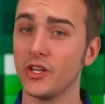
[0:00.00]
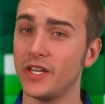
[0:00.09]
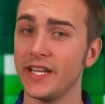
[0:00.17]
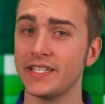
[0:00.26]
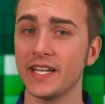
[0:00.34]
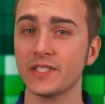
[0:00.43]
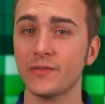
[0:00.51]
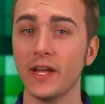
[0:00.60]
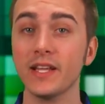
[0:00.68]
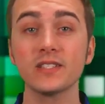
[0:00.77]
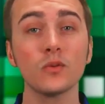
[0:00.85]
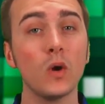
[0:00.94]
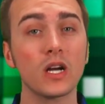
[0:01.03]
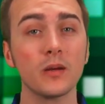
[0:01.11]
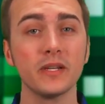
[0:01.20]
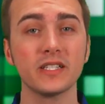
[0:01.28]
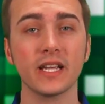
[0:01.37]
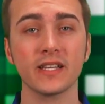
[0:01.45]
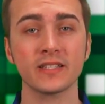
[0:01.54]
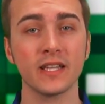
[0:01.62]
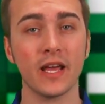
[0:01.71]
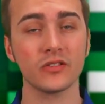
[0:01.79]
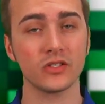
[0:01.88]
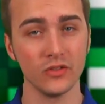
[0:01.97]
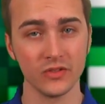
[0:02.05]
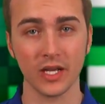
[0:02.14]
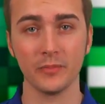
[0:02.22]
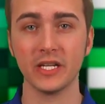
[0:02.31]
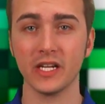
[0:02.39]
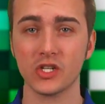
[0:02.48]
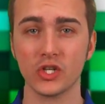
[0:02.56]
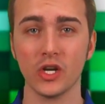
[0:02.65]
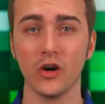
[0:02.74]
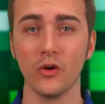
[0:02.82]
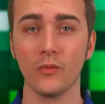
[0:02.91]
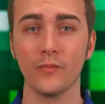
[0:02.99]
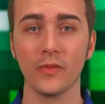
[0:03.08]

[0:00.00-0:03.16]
Good day, tennis fans, and welcome to Tennis Now's News Update Show.